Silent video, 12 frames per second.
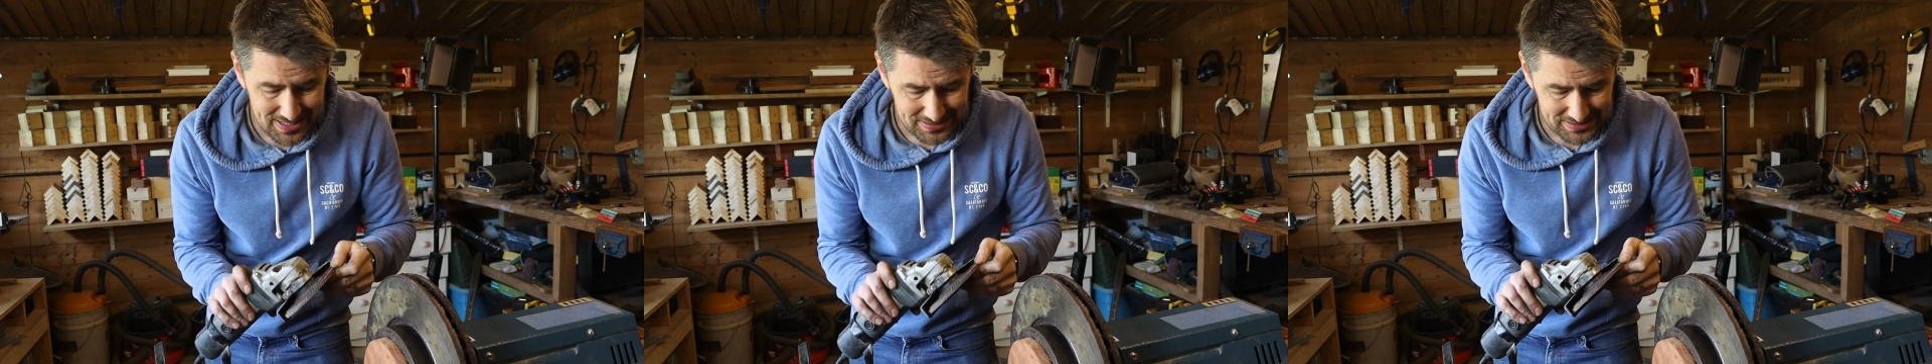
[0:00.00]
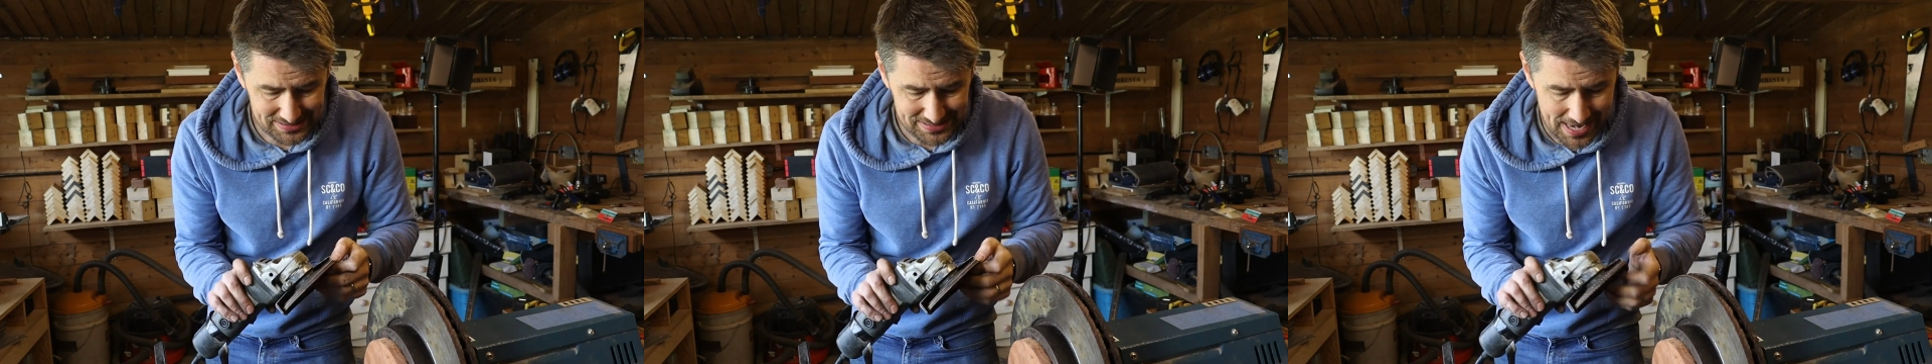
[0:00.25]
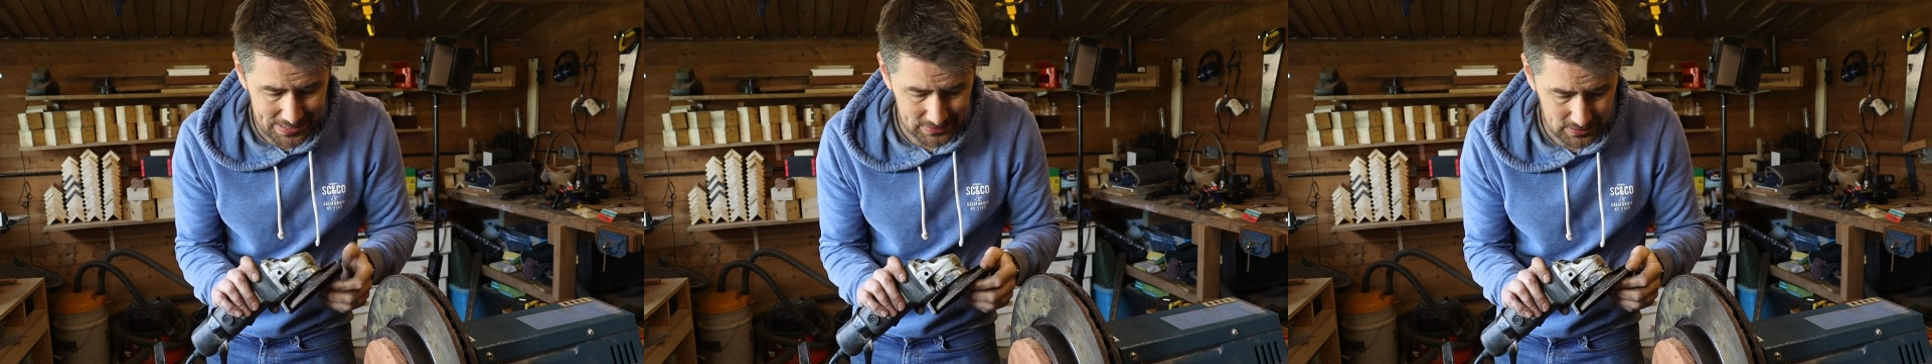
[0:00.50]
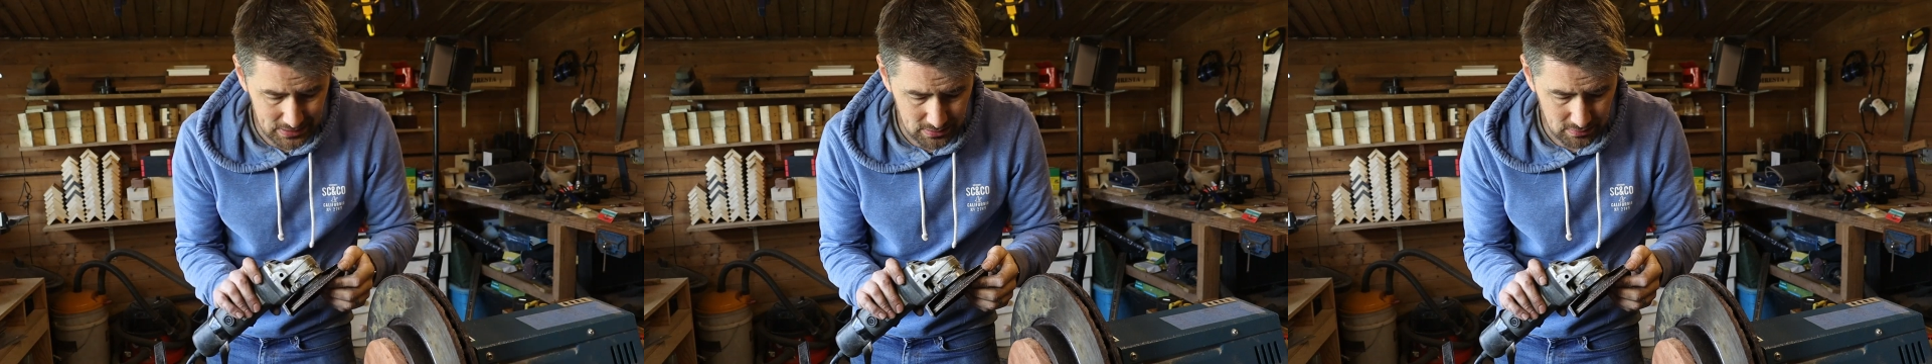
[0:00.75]

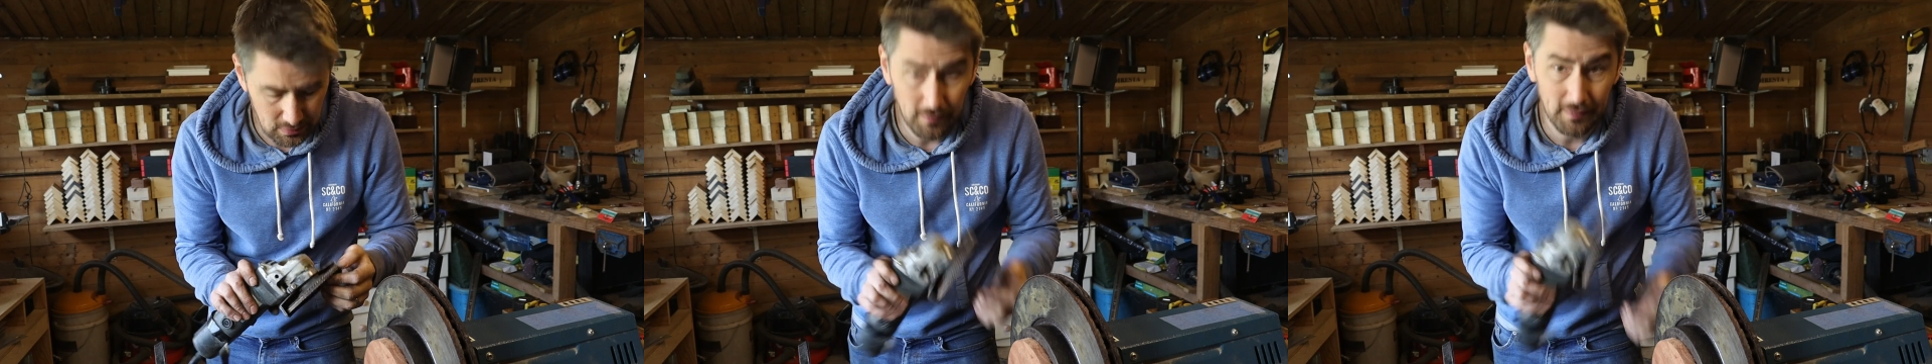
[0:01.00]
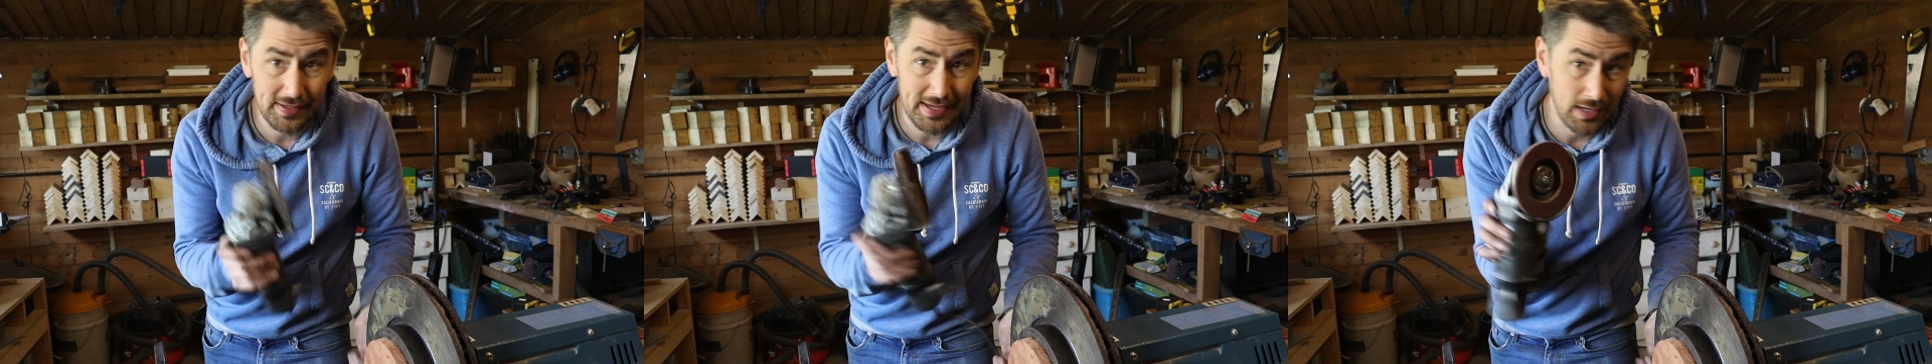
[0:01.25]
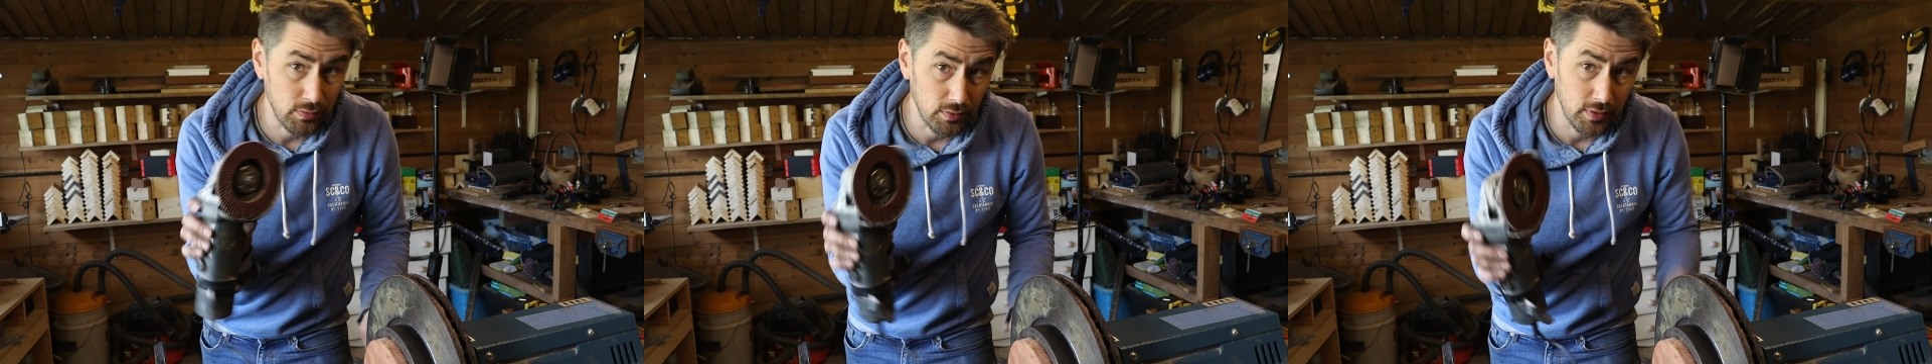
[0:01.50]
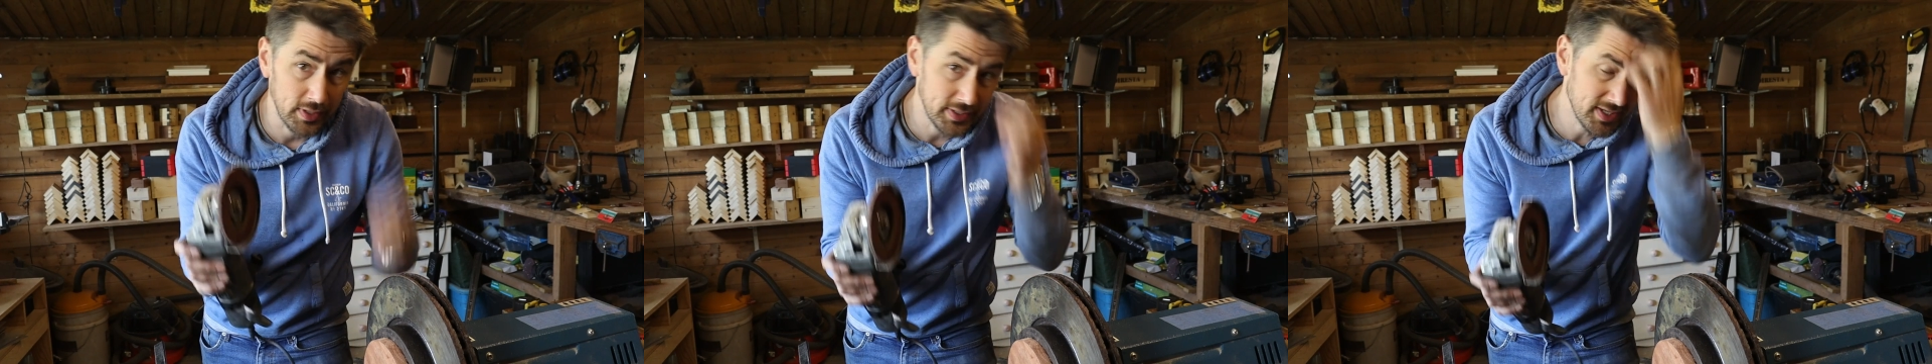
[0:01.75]
sander on the angle
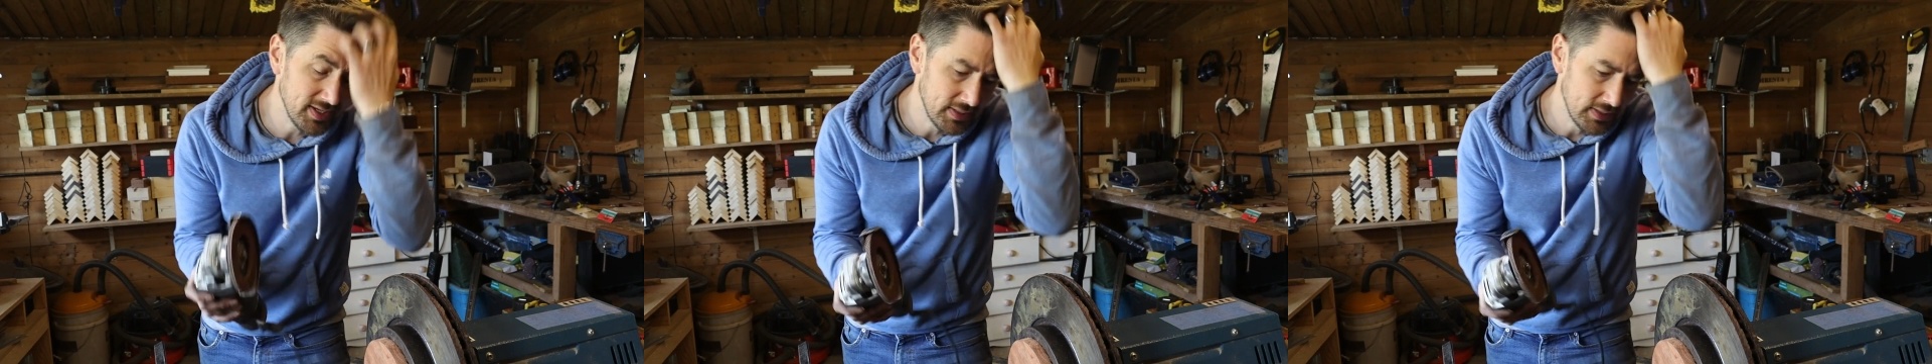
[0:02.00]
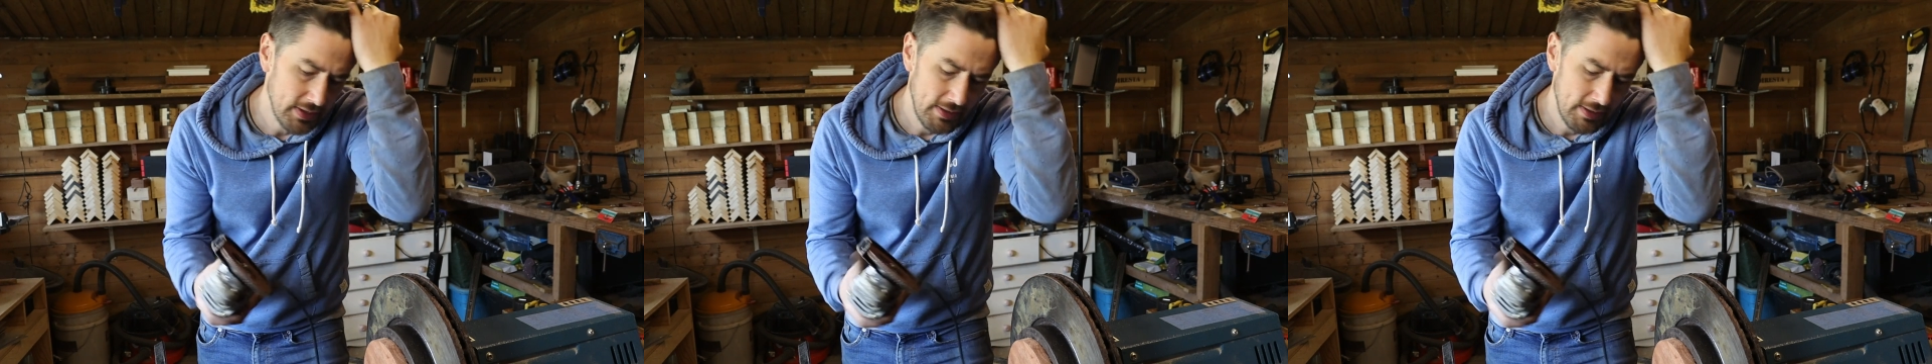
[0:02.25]
grinder.